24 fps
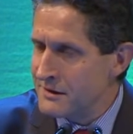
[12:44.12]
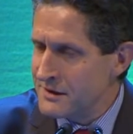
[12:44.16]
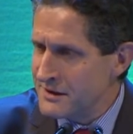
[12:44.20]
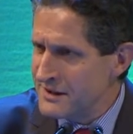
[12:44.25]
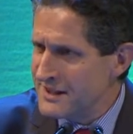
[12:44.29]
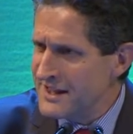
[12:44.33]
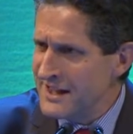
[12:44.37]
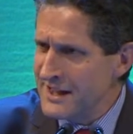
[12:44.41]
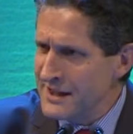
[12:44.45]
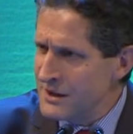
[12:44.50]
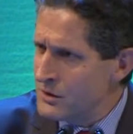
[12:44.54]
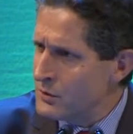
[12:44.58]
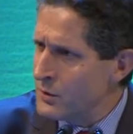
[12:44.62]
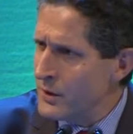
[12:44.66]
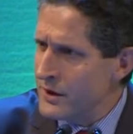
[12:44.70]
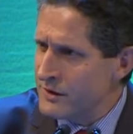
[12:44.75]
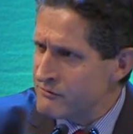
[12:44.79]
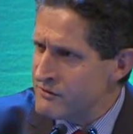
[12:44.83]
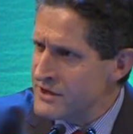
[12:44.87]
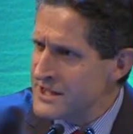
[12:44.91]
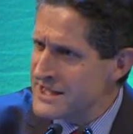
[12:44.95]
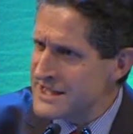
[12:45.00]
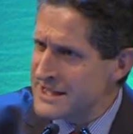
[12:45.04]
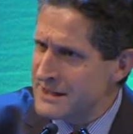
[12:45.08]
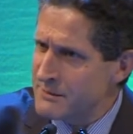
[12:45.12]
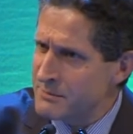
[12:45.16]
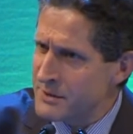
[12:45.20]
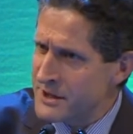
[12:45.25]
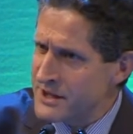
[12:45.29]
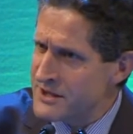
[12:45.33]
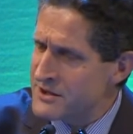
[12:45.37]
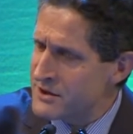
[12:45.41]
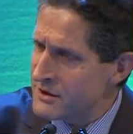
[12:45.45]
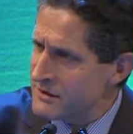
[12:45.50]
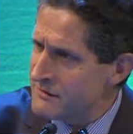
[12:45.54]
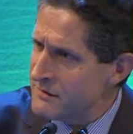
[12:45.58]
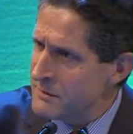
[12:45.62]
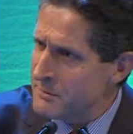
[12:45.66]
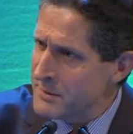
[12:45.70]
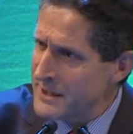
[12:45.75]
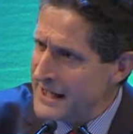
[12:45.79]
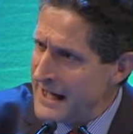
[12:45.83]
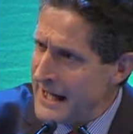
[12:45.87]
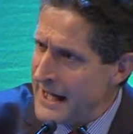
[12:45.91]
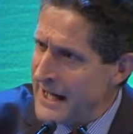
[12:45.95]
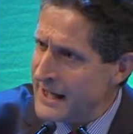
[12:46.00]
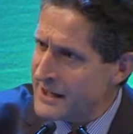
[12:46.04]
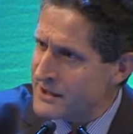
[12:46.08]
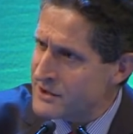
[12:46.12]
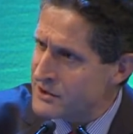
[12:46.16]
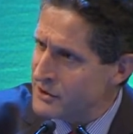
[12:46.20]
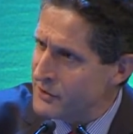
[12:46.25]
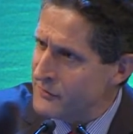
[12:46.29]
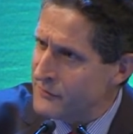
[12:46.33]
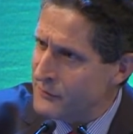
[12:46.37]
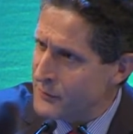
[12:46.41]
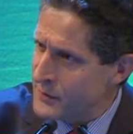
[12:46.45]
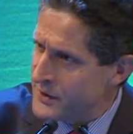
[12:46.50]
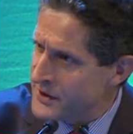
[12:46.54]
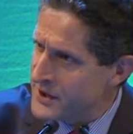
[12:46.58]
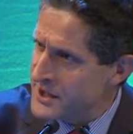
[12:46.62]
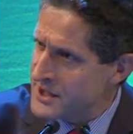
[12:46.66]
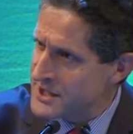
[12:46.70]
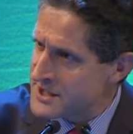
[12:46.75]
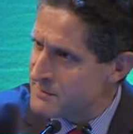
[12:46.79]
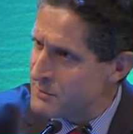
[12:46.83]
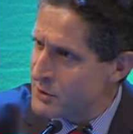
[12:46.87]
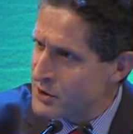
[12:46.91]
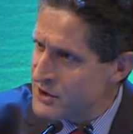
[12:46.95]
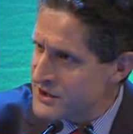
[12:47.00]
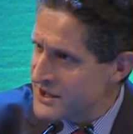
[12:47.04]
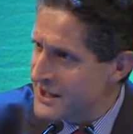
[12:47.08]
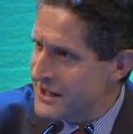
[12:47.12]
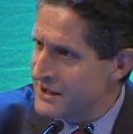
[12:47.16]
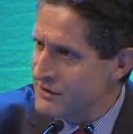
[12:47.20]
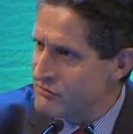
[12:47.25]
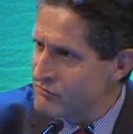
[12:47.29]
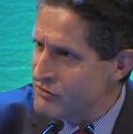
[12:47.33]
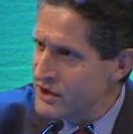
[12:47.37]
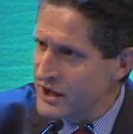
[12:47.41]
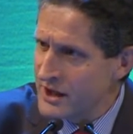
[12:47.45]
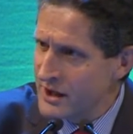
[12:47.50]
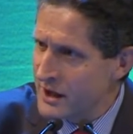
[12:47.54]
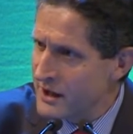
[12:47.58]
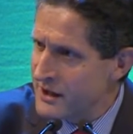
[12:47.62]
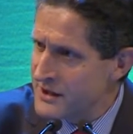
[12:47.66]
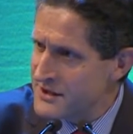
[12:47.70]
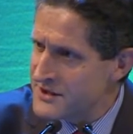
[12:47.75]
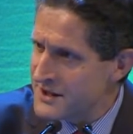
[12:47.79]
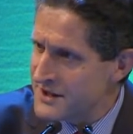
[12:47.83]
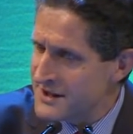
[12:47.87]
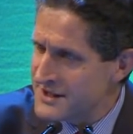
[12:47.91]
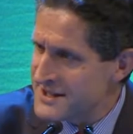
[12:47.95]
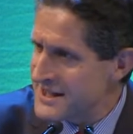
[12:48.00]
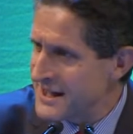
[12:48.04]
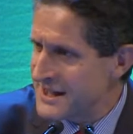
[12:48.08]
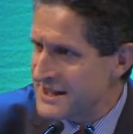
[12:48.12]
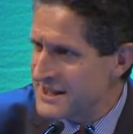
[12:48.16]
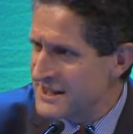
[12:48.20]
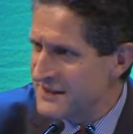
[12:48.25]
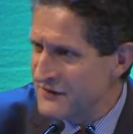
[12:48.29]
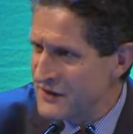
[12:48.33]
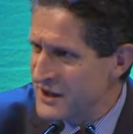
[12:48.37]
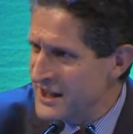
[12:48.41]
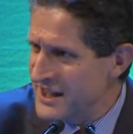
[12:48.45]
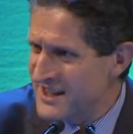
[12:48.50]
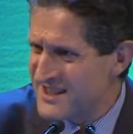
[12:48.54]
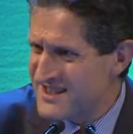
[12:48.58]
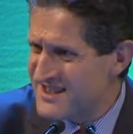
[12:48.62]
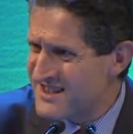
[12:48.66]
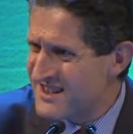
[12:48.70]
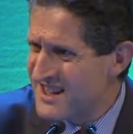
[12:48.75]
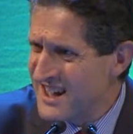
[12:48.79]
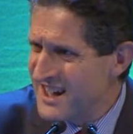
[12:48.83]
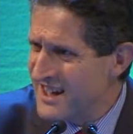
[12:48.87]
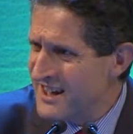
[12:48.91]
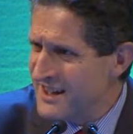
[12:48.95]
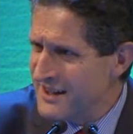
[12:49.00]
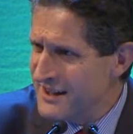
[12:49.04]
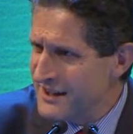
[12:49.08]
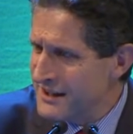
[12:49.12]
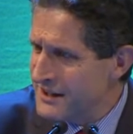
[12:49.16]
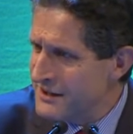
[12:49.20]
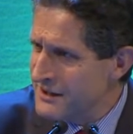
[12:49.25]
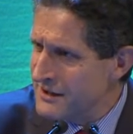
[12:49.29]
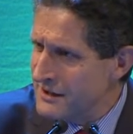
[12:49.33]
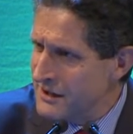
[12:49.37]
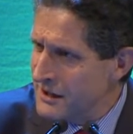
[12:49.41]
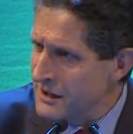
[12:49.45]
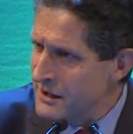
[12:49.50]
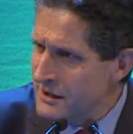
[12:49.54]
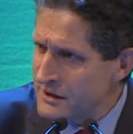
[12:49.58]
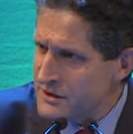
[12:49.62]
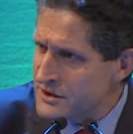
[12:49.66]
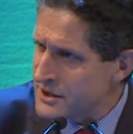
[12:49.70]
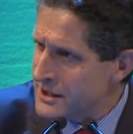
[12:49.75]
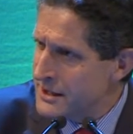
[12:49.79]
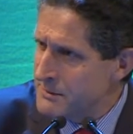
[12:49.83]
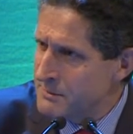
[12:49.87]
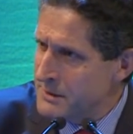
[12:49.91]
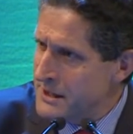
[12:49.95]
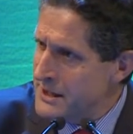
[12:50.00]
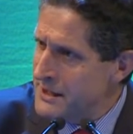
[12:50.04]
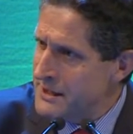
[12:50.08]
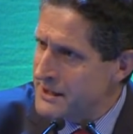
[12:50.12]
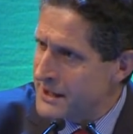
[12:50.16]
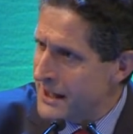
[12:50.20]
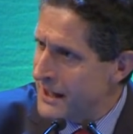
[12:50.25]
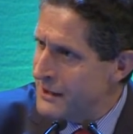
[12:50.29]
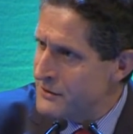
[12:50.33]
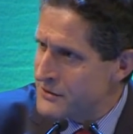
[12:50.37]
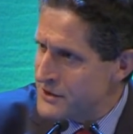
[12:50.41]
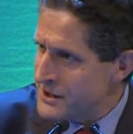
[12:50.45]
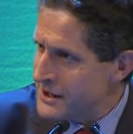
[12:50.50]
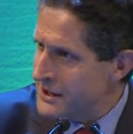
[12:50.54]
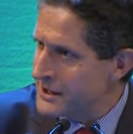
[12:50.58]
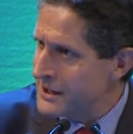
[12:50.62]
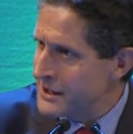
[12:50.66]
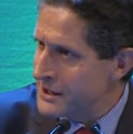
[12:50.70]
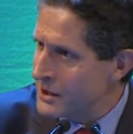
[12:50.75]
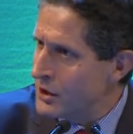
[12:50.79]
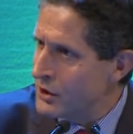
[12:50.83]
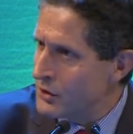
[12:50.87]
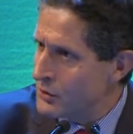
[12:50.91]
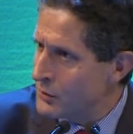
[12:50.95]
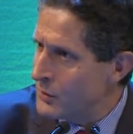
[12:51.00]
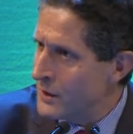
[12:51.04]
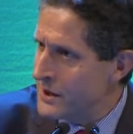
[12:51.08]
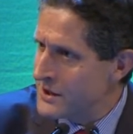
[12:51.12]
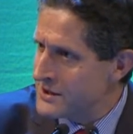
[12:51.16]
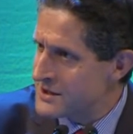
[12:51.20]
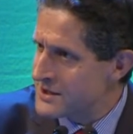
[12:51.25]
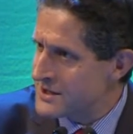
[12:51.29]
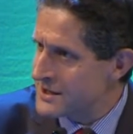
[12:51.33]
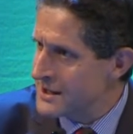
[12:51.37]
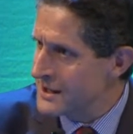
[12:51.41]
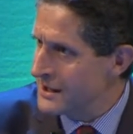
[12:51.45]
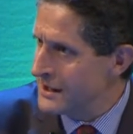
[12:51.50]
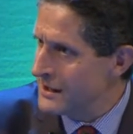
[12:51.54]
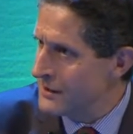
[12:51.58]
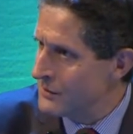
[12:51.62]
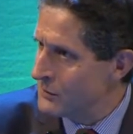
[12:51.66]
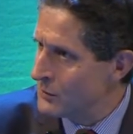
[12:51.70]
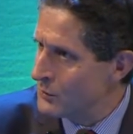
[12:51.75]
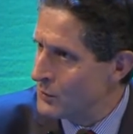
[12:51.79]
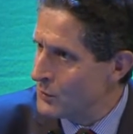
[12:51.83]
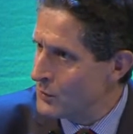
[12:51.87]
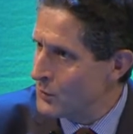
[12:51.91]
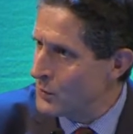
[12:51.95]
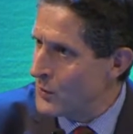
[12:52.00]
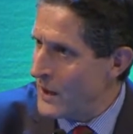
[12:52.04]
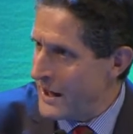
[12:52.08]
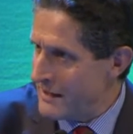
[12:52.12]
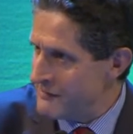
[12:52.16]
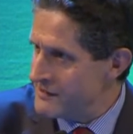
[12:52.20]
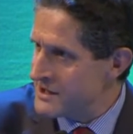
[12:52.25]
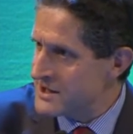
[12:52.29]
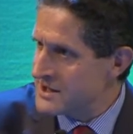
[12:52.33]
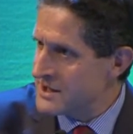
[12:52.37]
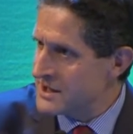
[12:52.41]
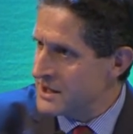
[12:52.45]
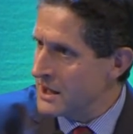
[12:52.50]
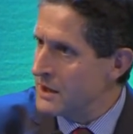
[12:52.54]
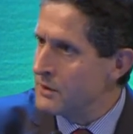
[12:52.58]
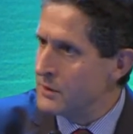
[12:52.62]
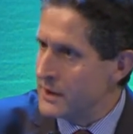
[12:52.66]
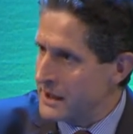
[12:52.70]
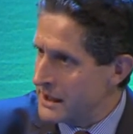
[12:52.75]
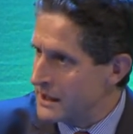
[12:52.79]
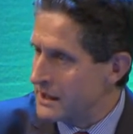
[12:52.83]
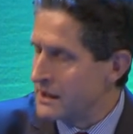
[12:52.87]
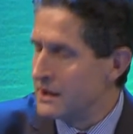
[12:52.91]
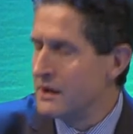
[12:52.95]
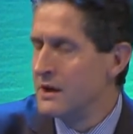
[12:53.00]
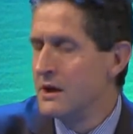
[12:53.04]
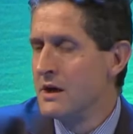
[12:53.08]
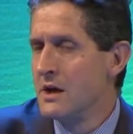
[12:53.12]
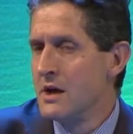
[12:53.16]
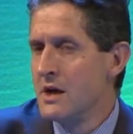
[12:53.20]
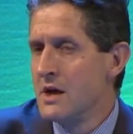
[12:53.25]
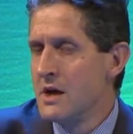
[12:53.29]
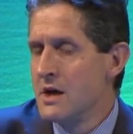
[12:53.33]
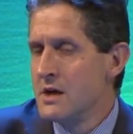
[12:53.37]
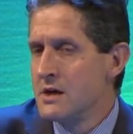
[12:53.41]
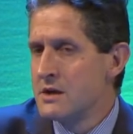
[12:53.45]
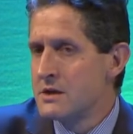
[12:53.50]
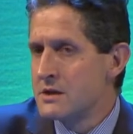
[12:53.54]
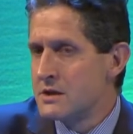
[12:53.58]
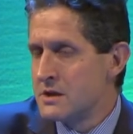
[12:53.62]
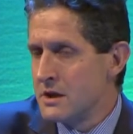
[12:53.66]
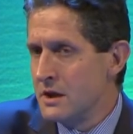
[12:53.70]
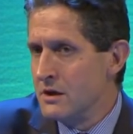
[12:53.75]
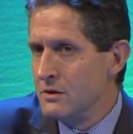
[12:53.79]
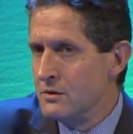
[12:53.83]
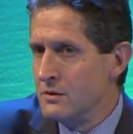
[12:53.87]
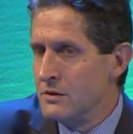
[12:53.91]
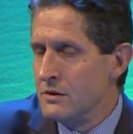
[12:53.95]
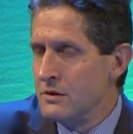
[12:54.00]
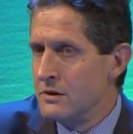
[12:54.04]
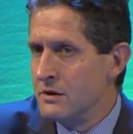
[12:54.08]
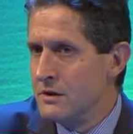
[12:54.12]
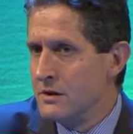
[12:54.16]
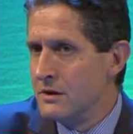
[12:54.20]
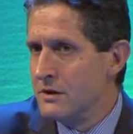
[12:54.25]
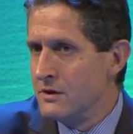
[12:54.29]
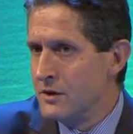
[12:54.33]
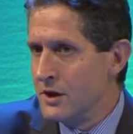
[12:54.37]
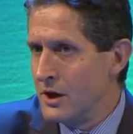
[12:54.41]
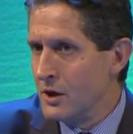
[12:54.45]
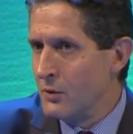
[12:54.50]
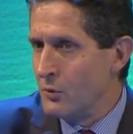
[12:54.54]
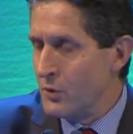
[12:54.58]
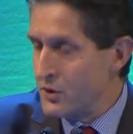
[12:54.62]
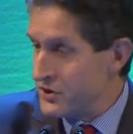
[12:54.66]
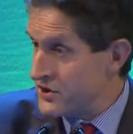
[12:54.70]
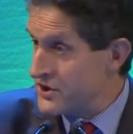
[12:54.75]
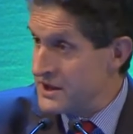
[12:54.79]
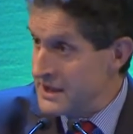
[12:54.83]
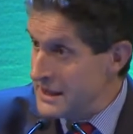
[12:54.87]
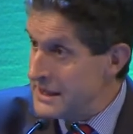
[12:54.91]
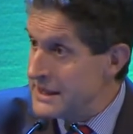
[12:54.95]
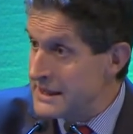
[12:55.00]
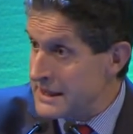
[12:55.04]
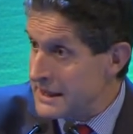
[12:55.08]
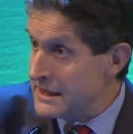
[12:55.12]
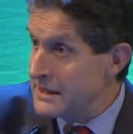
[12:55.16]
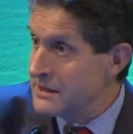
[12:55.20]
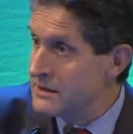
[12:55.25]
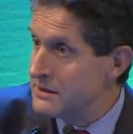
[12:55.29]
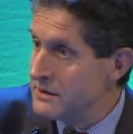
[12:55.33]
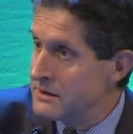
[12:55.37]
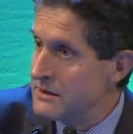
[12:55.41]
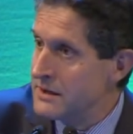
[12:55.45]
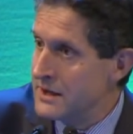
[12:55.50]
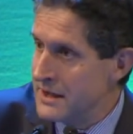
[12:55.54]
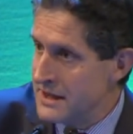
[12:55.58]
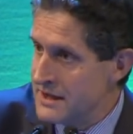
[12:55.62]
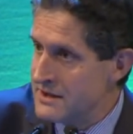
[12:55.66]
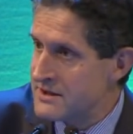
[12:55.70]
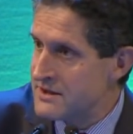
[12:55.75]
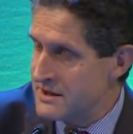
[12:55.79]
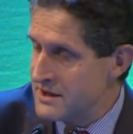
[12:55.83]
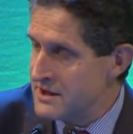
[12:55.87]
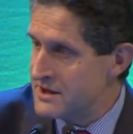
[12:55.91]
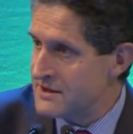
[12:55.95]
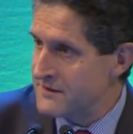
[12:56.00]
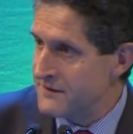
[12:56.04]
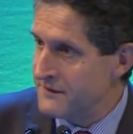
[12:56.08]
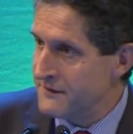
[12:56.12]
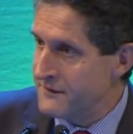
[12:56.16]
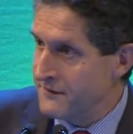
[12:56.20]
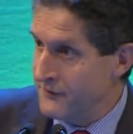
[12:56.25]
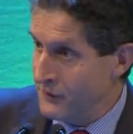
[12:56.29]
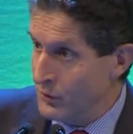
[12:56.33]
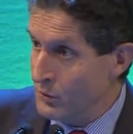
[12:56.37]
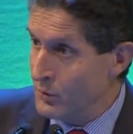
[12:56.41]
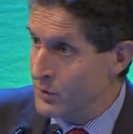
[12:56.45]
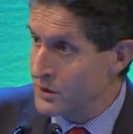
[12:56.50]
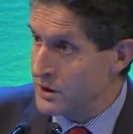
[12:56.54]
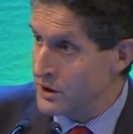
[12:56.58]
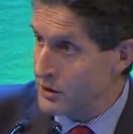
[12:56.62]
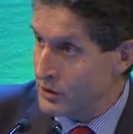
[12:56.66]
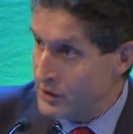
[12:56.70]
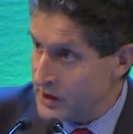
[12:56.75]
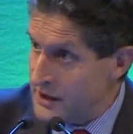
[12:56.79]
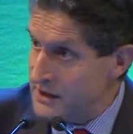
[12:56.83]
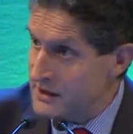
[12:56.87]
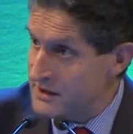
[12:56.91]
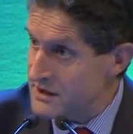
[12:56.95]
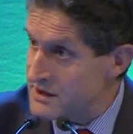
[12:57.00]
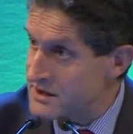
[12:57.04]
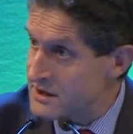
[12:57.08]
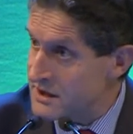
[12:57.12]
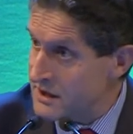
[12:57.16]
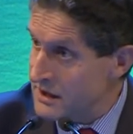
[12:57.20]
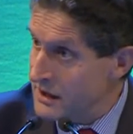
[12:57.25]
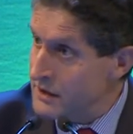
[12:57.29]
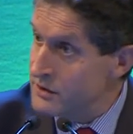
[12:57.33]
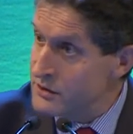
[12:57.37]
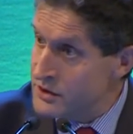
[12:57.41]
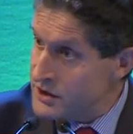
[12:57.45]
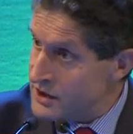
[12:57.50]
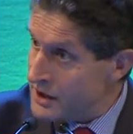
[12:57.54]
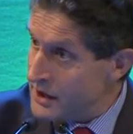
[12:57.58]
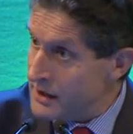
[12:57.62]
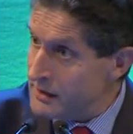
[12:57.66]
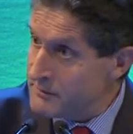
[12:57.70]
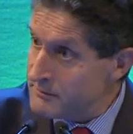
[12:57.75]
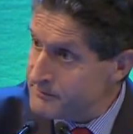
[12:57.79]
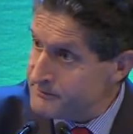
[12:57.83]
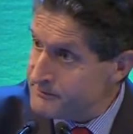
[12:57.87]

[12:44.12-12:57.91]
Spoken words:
getting quite reasonably sort of a bit hacked off with this, because they can realize that this activity is, you know, largely bean counting and they can't quite see where it's going. So, you know, what's needed is this forward-looking disclosure,